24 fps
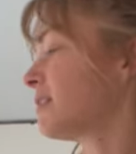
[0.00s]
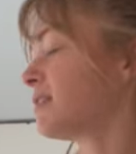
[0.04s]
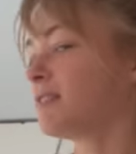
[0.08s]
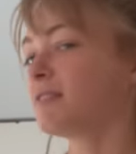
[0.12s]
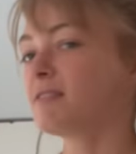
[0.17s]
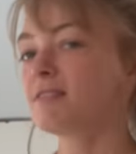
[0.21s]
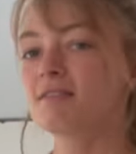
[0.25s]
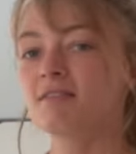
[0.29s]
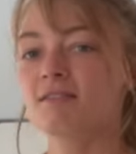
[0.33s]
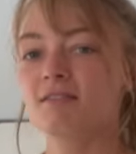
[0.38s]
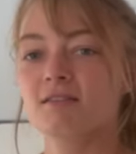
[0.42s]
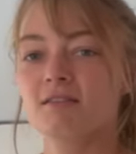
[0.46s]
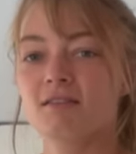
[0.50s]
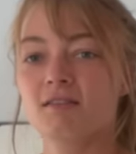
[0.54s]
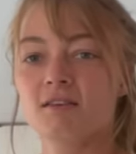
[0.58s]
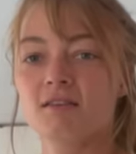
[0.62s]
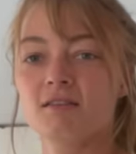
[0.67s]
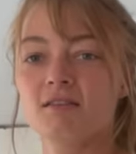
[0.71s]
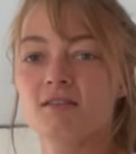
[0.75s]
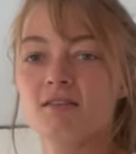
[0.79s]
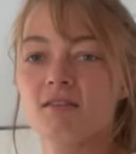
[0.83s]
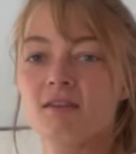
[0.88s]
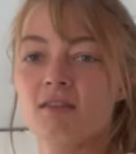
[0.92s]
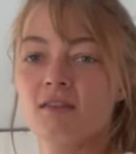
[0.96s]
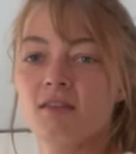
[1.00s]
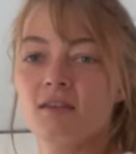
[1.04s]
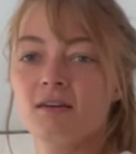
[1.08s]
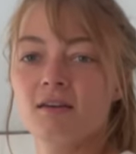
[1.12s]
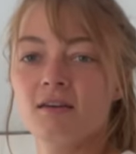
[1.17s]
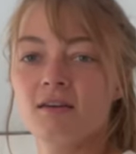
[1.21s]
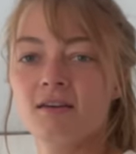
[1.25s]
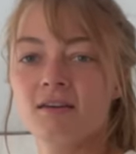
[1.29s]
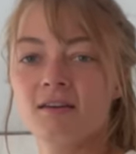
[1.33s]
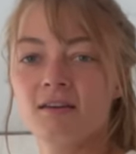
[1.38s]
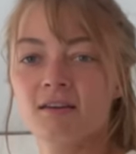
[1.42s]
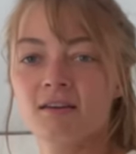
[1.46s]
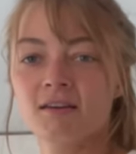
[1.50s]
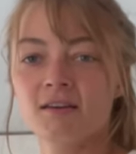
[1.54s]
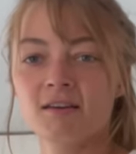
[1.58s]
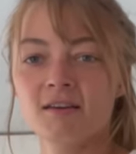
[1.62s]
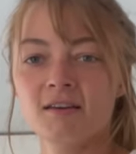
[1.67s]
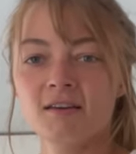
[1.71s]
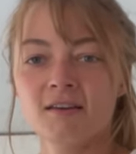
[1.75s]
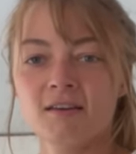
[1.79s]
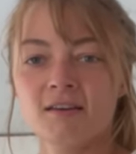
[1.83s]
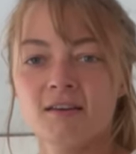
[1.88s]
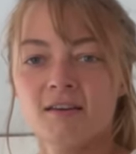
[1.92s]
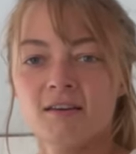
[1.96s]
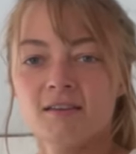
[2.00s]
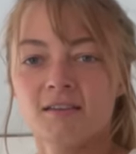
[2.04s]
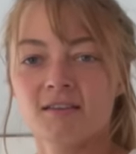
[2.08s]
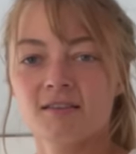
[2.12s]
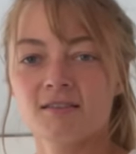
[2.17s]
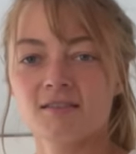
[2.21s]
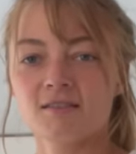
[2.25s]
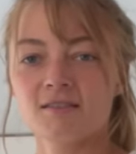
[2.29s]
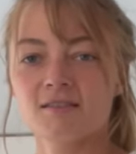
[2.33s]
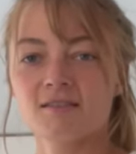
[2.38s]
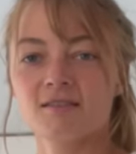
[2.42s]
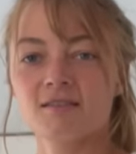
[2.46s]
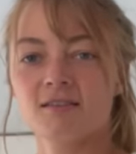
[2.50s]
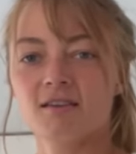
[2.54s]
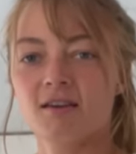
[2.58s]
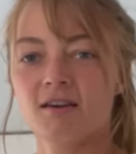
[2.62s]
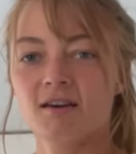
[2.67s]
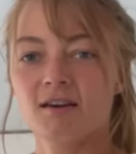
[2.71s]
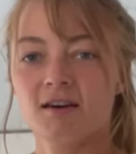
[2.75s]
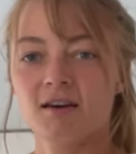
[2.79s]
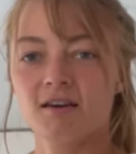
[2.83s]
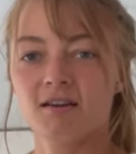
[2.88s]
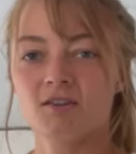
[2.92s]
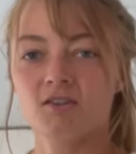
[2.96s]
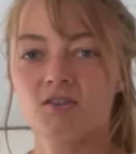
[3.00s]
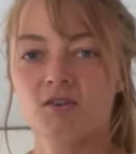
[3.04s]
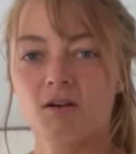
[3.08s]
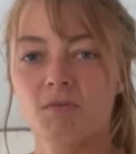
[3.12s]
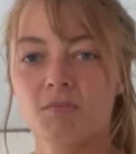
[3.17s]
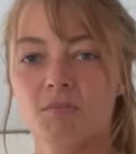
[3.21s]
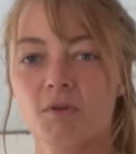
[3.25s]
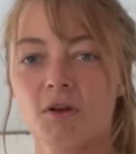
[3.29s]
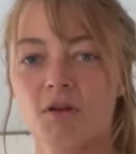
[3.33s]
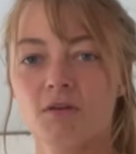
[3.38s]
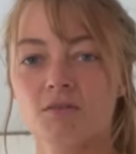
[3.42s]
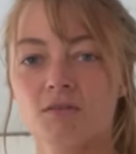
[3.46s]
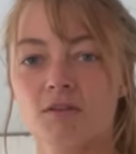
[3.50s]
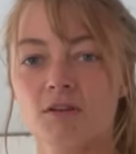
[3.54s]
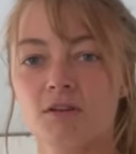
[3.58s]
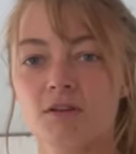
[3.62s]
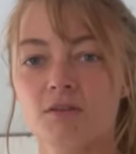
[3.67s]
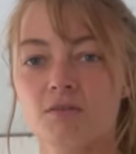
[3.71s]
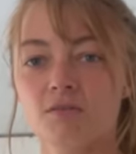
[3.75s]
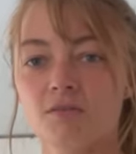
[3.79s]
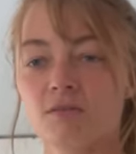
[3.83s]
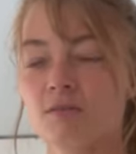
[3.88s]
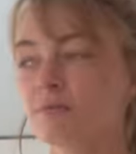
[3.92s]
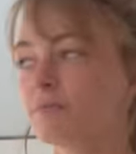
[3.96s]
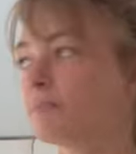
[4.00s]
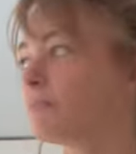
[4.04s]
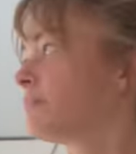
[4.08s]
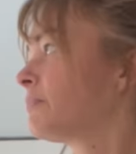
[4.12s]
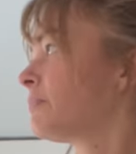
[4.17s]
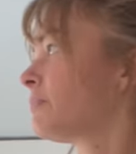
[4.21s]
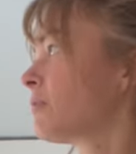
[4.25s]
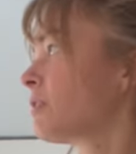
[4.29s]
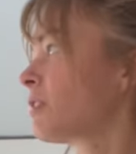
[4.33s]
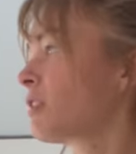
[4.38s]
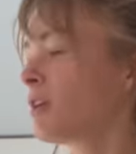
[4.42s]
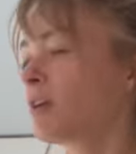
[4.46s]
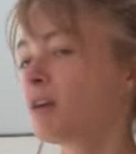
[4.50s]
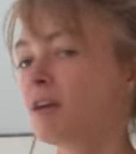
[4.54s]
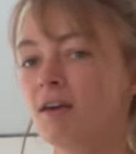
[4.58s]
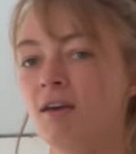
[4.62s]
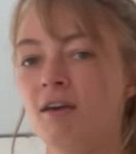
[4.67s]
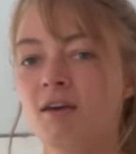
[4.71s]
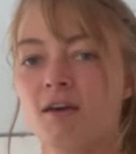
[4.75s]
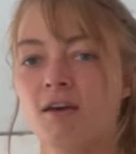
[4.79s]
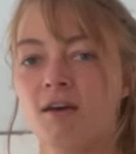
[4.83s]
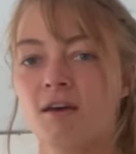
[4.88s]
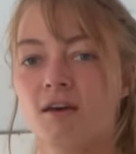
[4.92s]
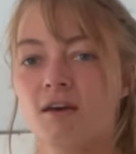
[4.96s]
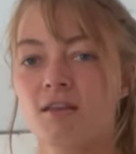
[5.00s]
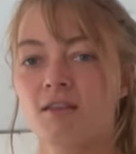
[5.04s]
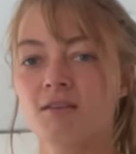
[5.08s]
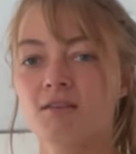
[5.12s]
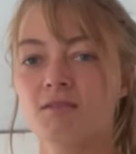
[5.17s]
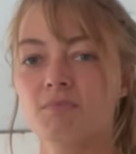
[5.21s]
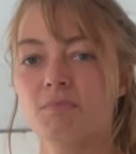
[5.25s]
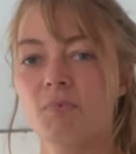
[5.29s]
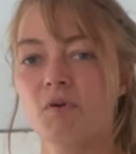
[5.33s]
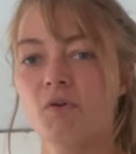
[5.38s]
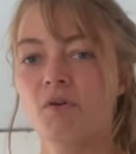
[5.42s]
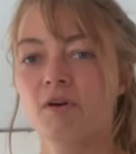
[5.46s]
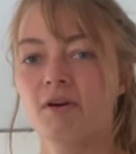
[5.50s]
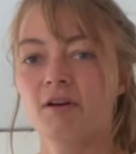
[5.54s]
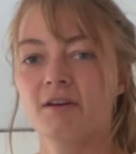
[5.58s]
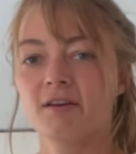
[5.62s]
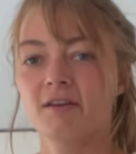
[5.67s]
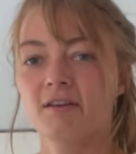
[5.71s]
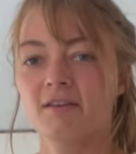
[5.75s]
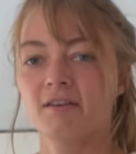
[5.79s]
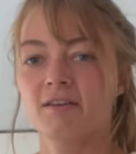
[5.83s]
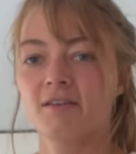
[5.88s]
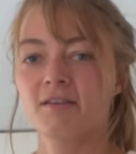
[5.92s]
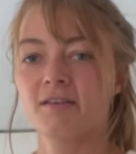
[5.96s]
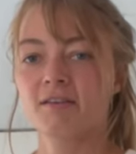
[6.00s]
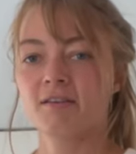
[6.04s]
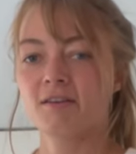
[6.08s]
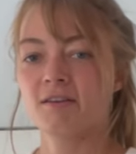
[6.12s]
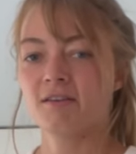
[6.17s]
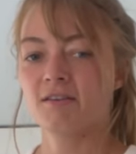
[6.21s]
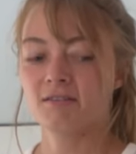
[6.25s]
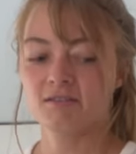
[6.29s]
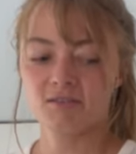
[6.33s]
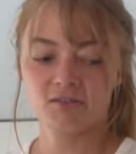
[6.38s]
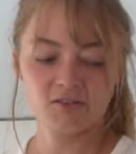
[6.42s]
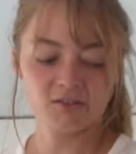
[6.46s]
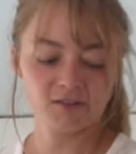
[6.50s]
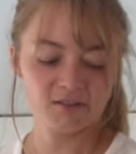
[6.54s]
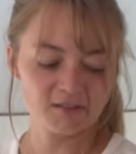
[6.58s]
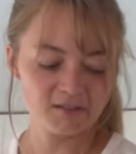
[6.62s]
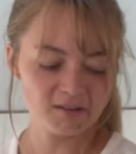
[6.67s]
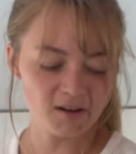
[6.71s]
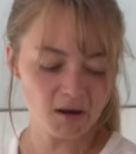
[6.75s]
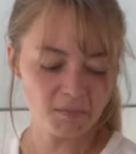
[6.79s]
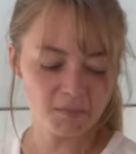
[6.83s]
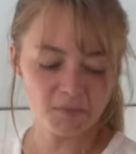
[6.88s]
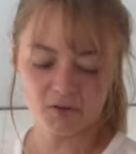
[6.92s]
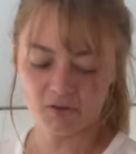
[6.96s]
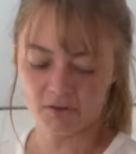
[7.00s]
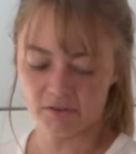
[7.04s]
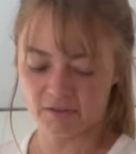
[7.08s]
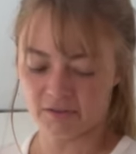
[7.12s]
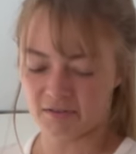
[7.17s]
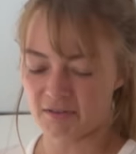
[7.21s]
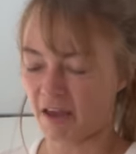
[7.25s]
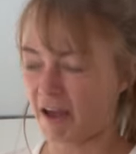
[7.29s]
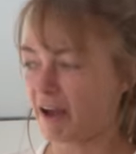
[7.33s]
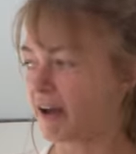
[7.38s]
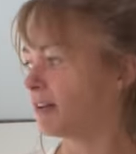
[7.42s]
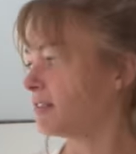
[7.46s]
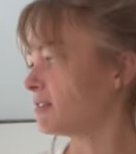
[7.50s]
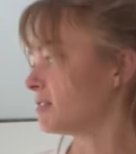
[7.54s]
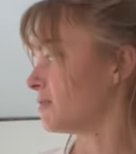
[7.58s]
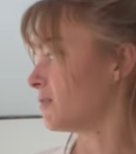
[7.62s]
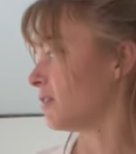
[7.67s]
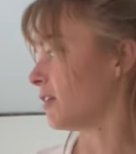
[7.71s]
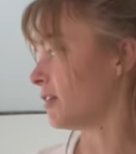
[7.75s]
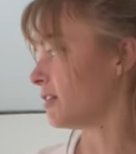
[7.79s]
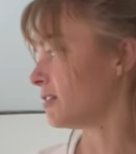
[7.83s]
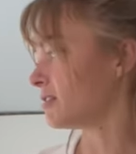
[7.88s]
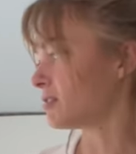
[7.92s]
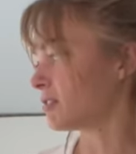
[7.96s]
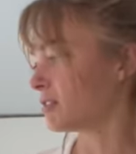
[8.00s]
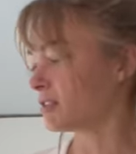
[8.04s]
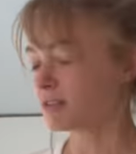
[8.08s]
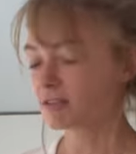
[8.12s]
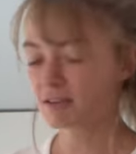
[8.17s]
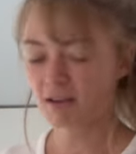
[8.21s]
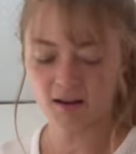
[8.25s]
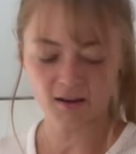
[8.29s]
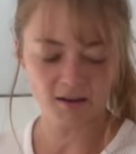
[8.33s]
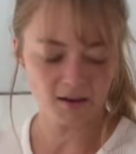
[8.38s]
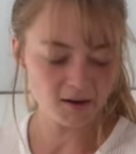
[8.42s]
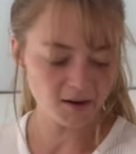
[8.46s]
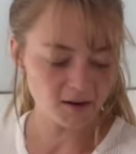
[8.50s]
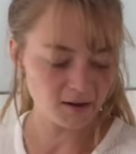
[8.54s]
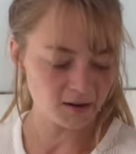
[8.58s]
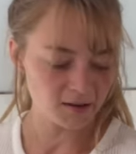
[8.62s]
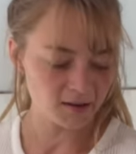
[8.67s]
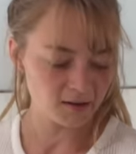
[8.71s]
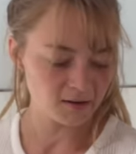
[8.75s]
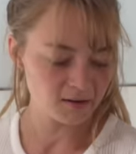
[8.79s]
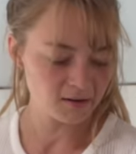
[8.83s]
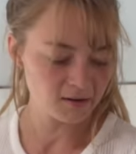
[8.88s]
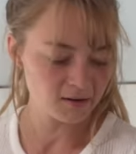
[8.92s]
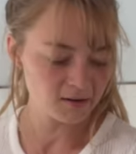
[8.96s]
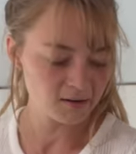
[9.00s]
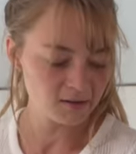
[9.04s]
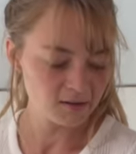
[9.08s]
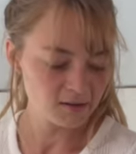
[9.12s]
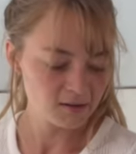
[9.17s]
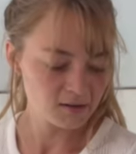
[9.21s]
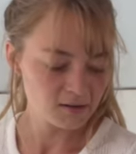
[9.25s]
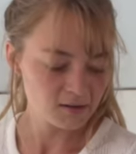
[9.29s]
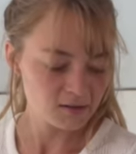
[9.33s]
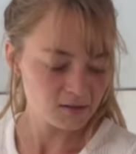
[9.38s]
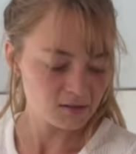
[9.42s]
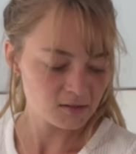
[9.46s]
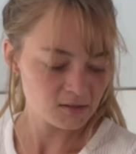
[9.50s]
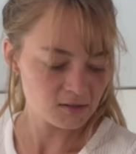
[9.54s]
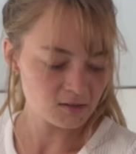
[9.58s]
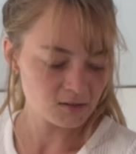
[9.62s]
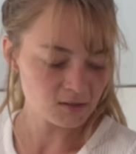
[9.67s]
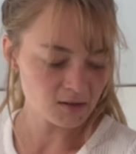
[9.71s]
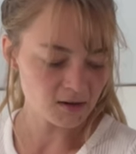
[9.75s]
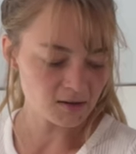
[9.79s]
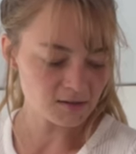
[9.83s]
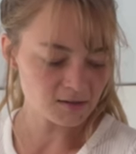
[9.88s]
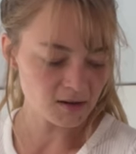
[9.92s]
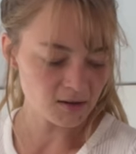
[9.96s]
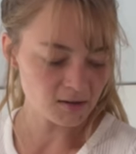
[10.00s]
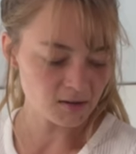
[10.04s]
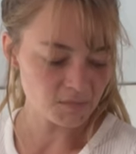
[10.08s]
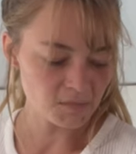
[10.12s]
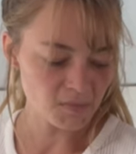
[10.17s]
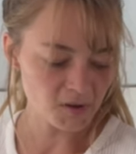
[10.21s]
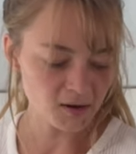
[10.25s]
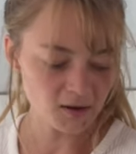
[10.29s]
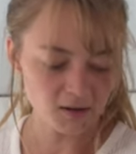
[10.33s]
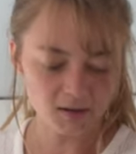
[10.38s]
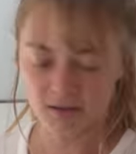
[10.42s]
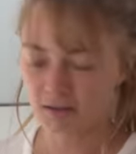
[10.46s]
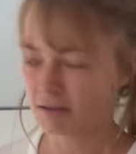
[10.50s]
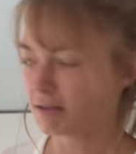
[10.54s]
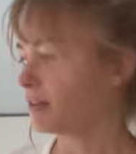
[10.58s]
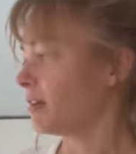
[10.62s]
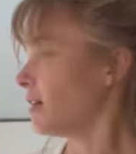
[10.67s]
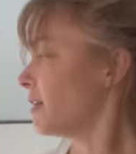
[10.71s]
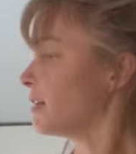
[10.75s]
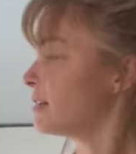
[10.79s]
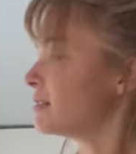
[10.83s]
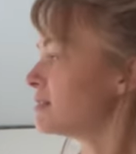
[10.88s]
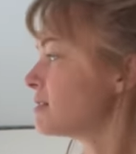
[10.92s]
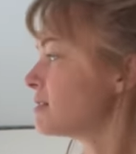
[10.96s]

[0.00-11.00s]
this, this, this is the uh, trim that I was gonna use. And this board is just double the size of it. So I just gotta cut it straight down the middle and it's